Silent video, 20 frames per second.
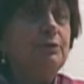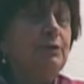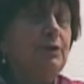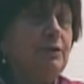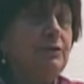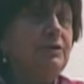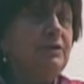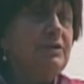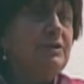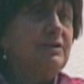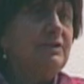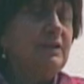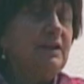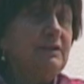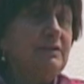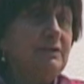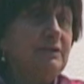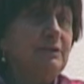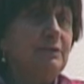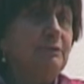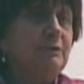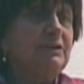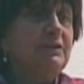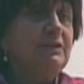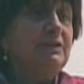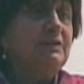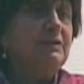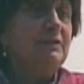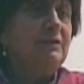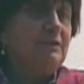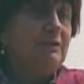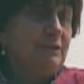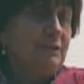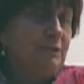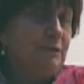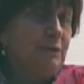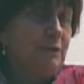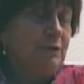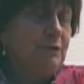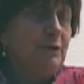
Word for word: You notice that we did, you know,